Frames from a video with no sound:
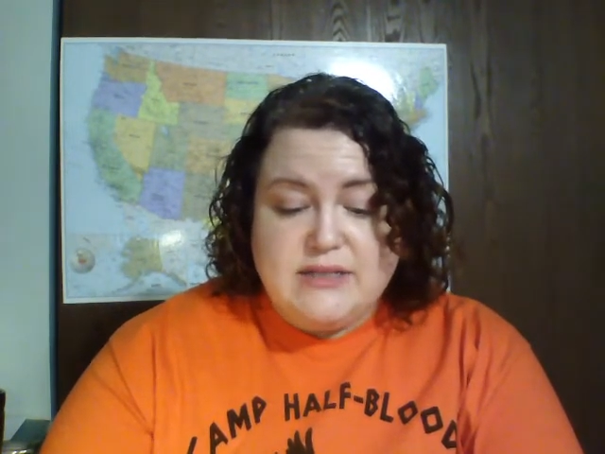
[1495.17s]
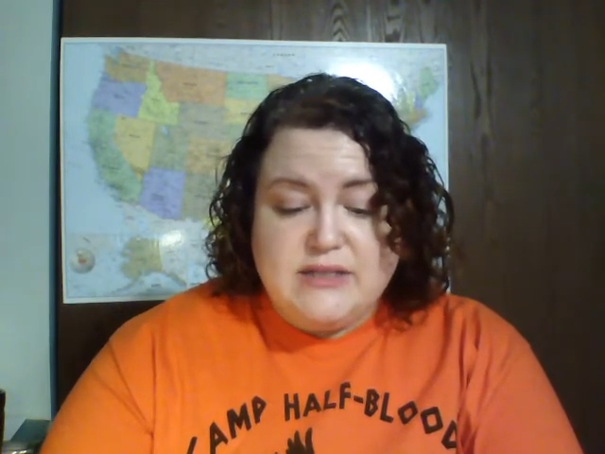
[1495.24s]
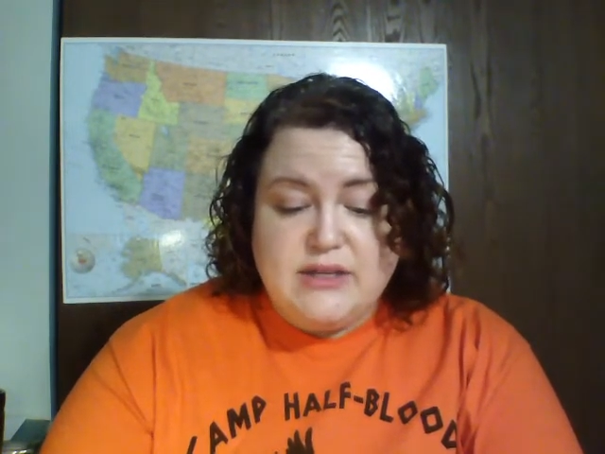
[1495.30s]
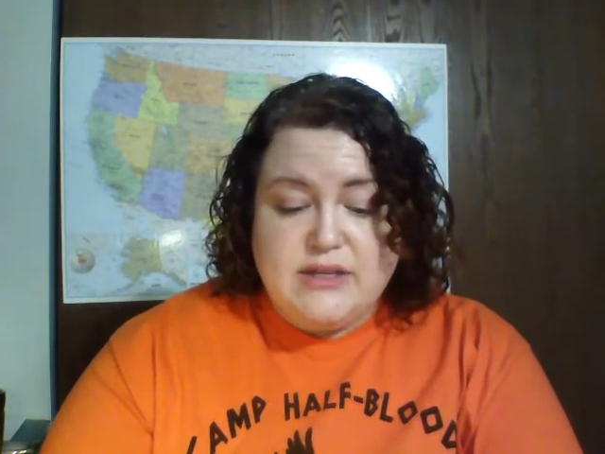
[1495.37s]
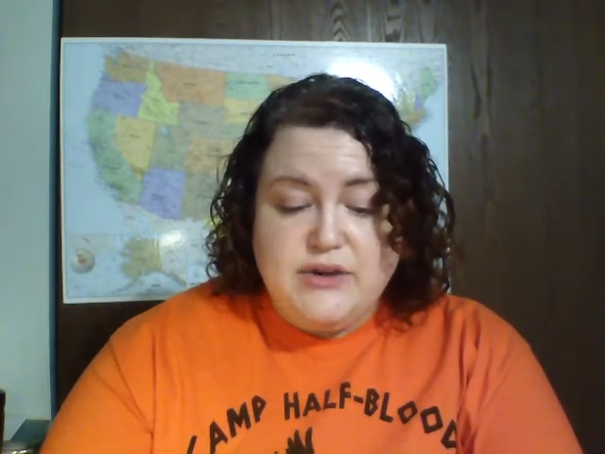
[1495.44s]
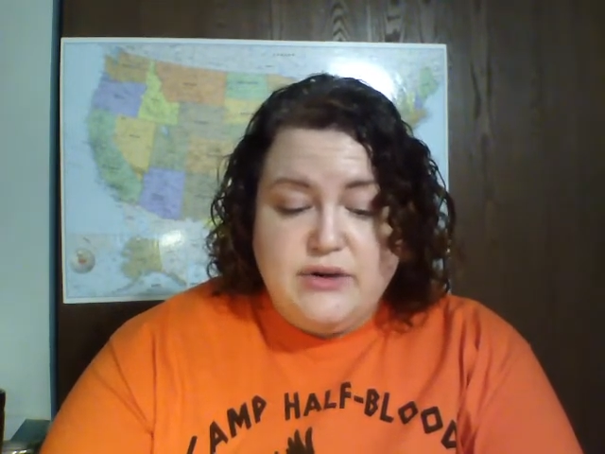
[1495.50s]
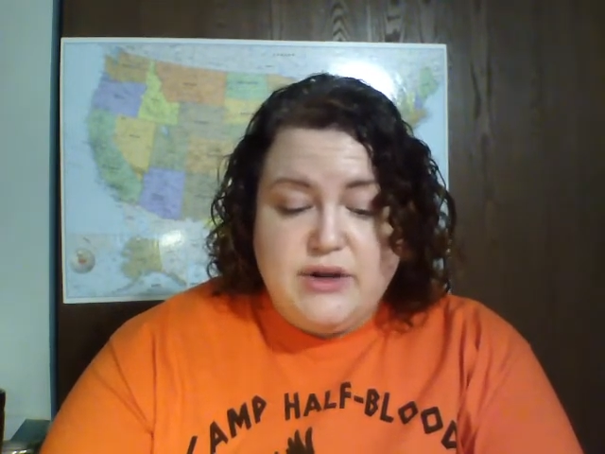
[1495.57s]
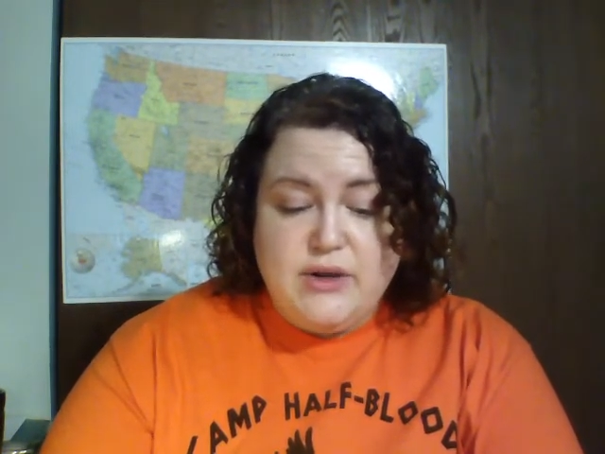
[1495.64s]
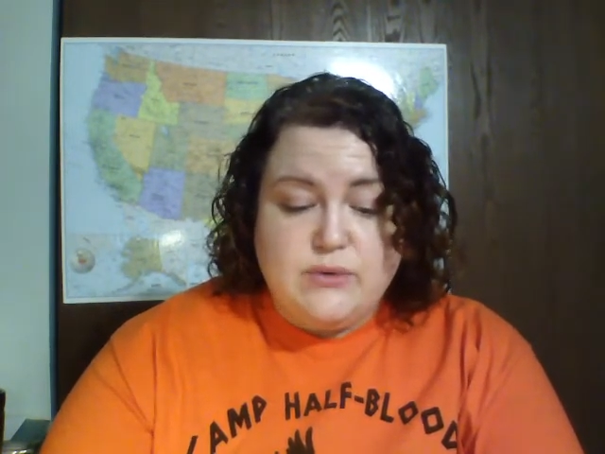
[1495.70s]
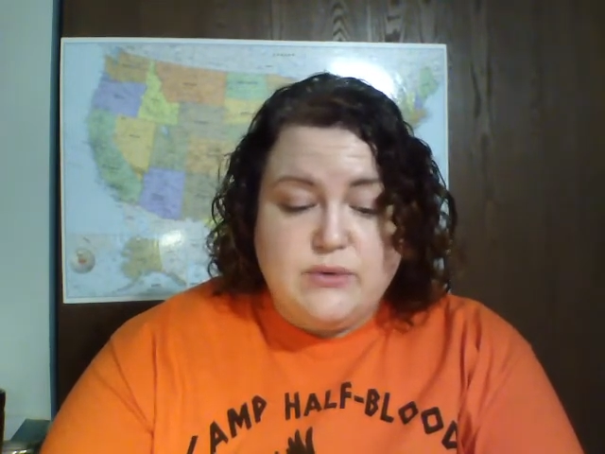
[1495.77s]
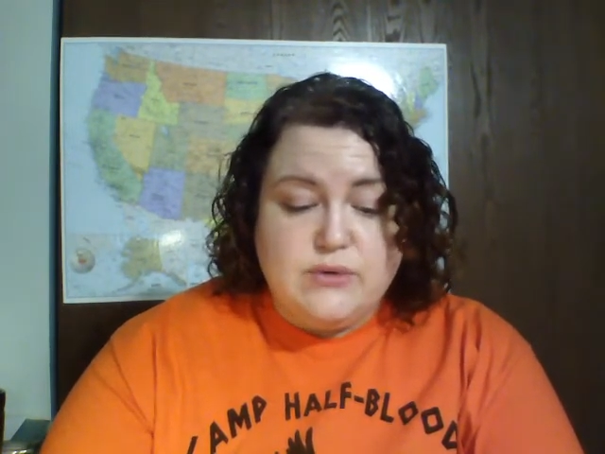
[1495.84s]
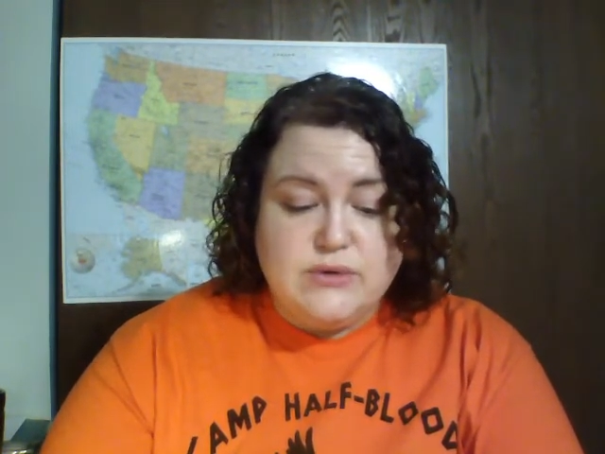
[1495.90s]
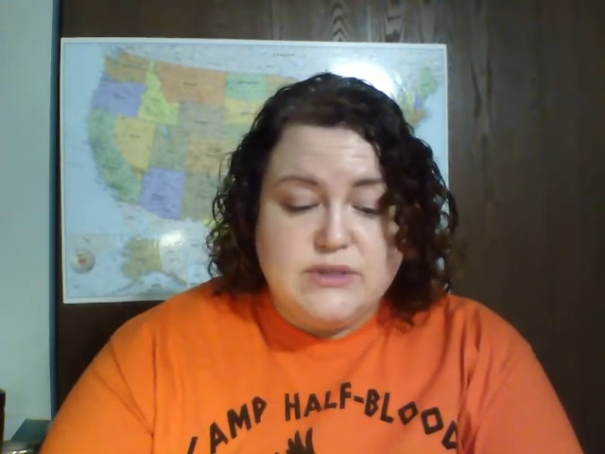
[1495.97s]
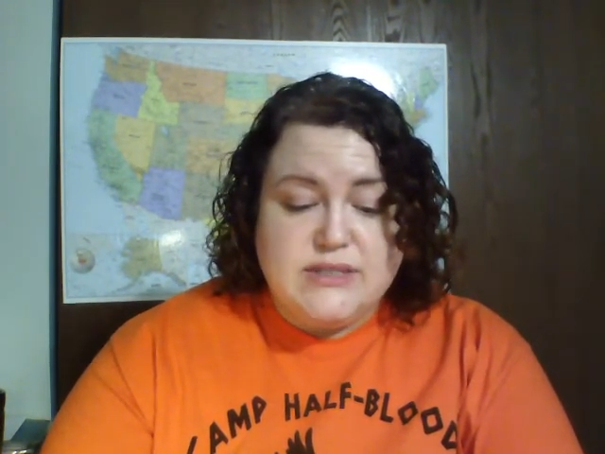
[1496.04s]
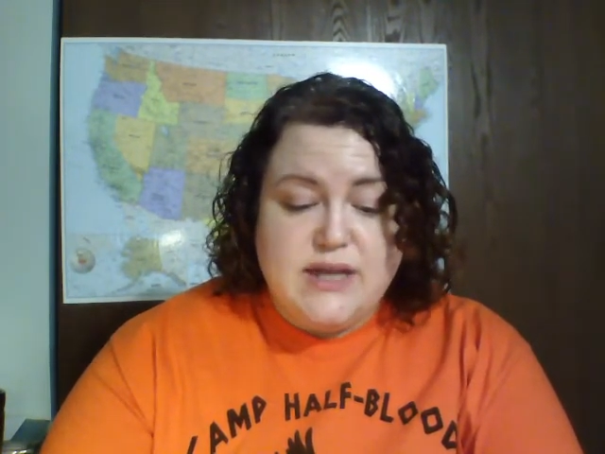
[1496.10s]
security
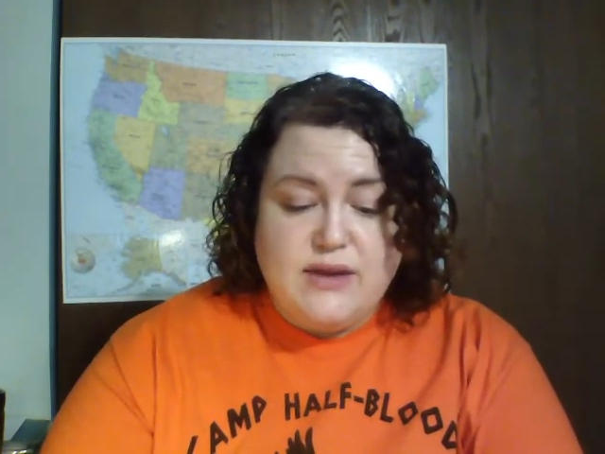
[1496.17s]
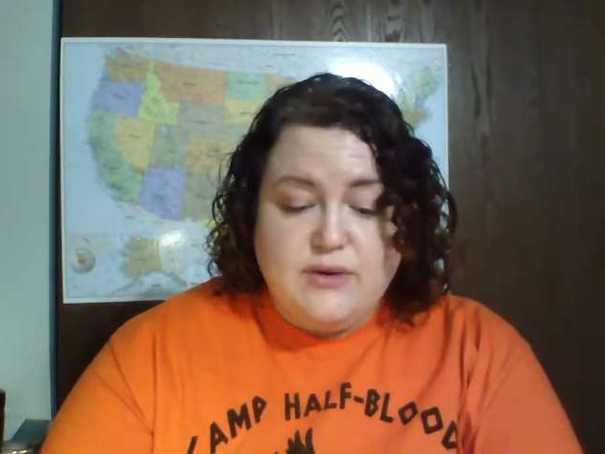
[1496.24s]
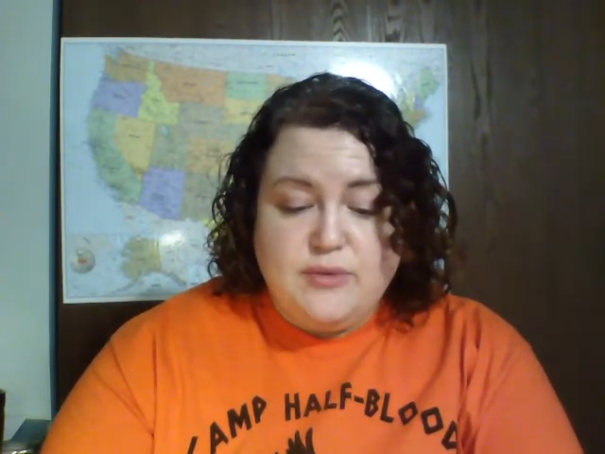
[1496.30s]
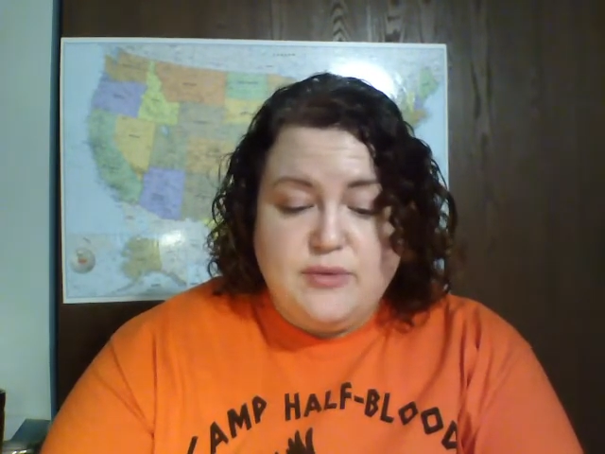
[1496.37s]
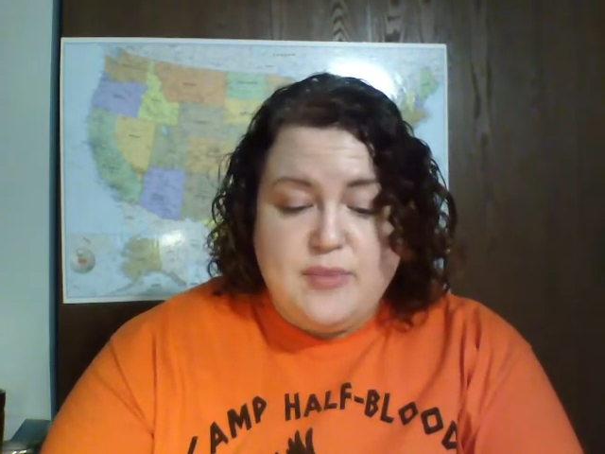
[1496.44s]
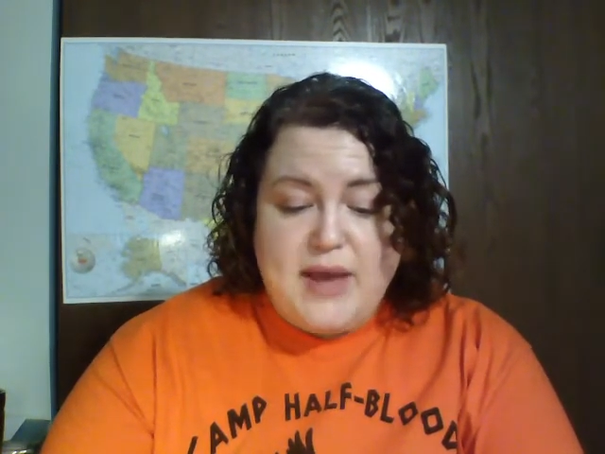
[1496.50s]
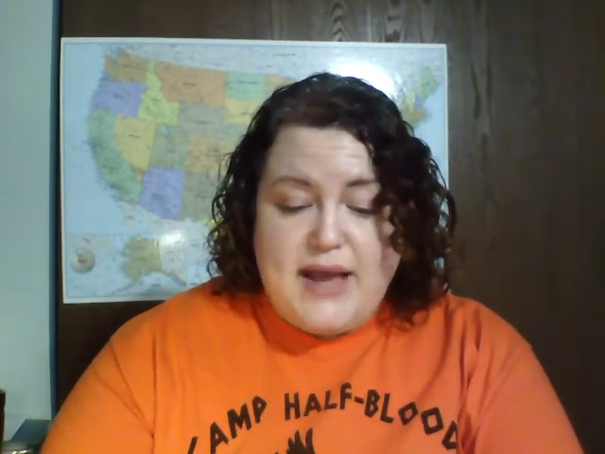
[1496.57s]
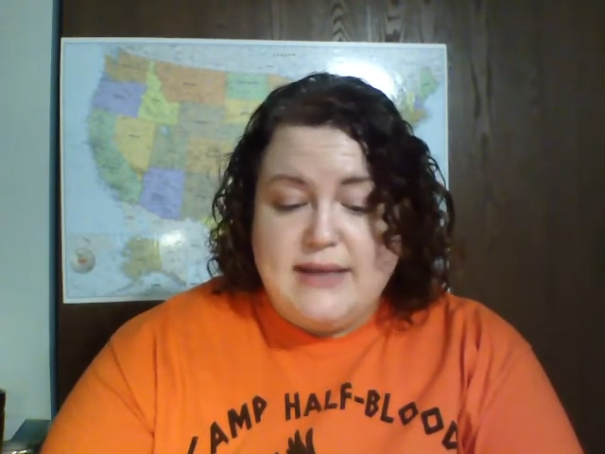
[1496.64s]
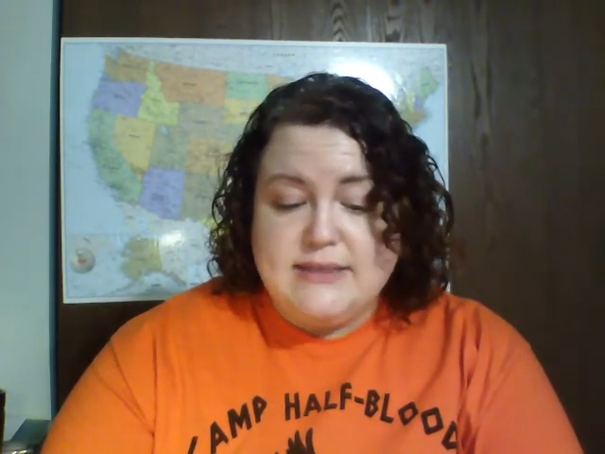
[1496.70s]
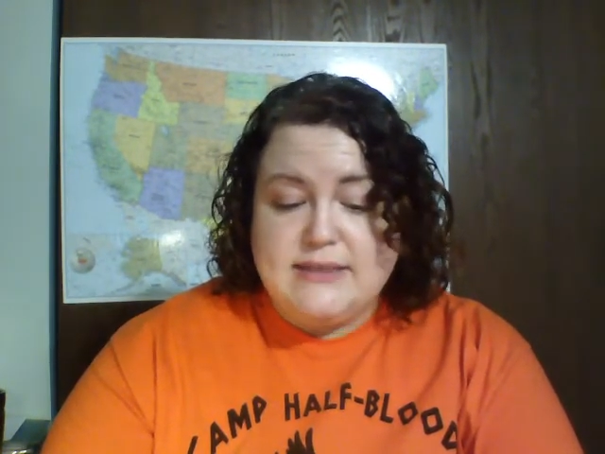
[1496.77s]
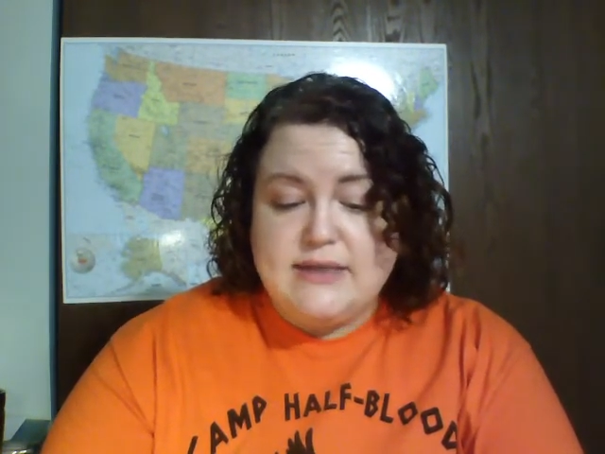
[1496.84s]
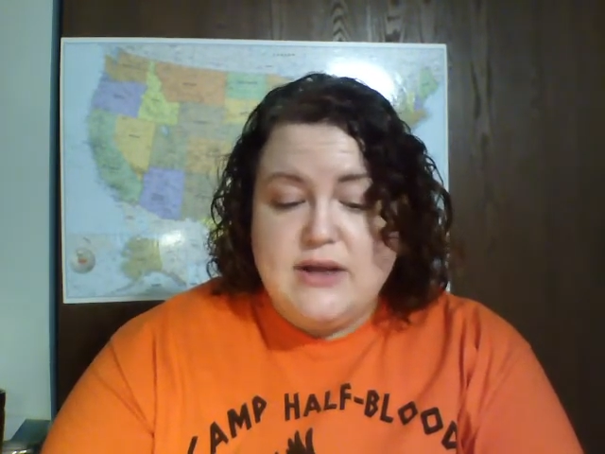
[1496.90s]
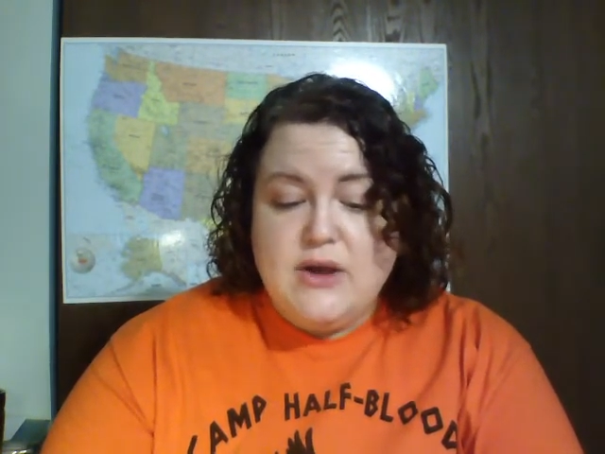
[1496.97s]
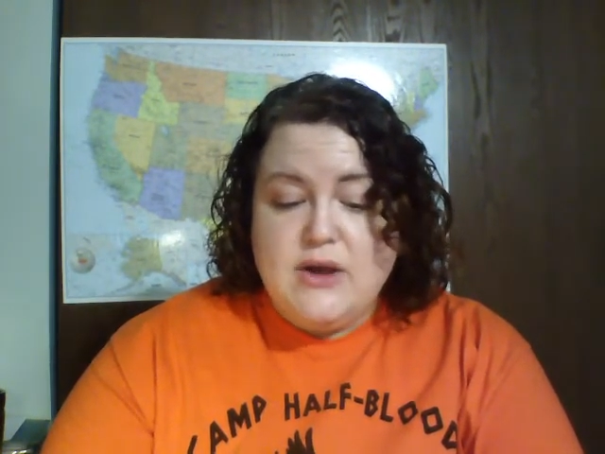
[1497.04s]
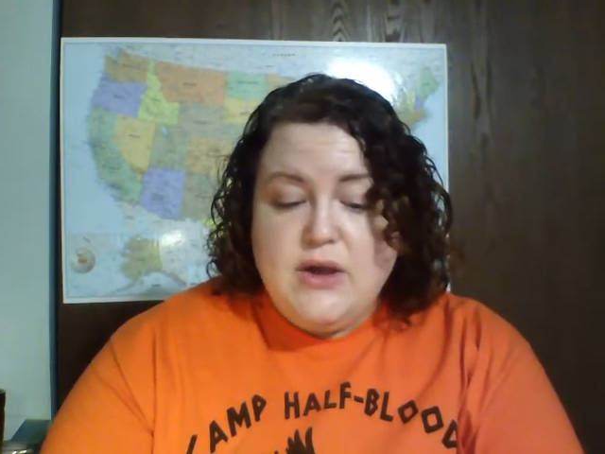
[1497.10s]
ghouls scuttled
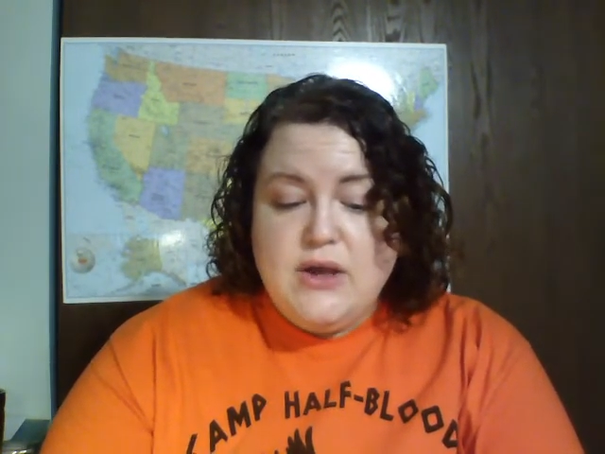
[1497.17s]
past,